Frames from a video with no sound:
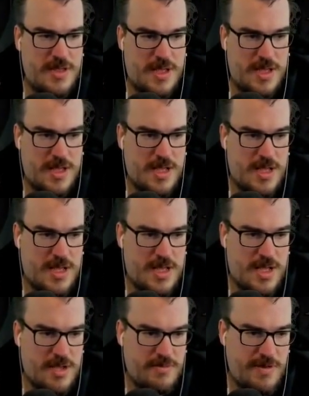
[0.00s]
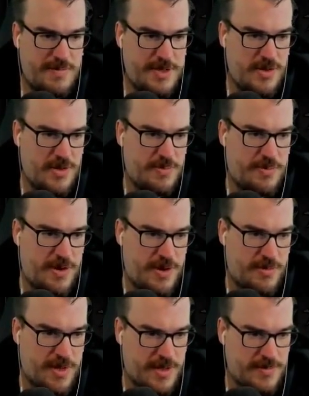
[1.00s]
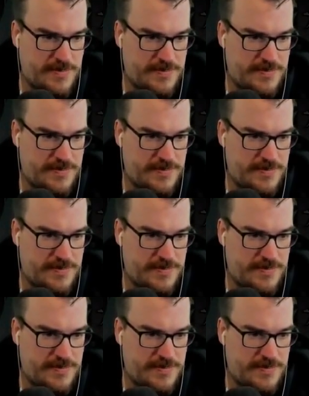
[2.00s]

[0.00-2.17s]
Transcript: Uh, we've been doing pretty well.